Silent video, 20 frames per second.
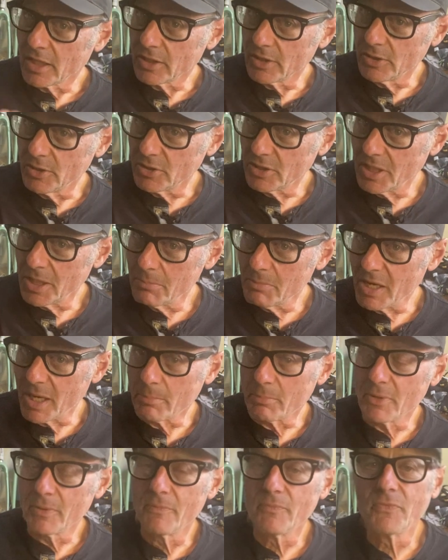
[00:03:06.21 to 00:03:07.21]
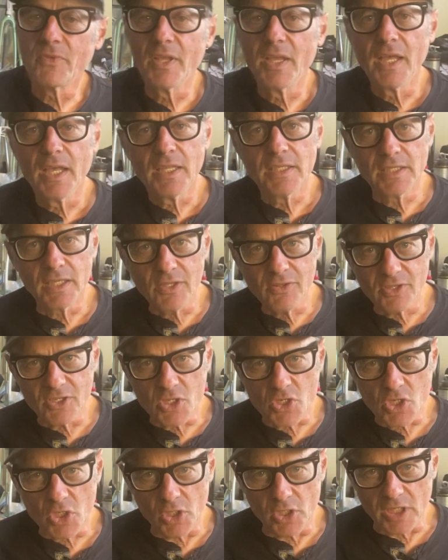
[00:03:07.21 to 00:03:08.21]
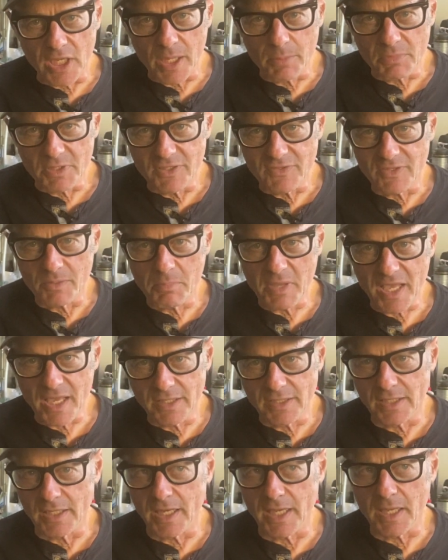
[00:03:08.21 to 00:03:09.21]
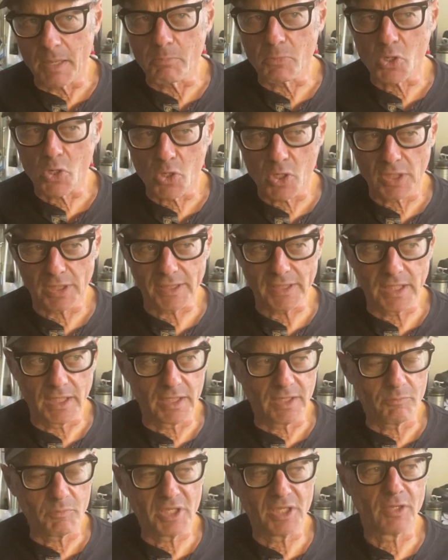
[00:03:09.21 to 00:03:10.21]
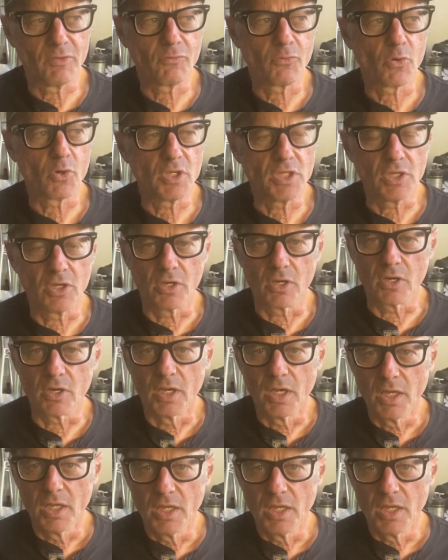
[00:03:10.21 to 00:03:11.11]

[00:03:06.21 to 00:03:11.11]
Look him up. The other thing you should look up is the band that I am currently in. I've been in for a year.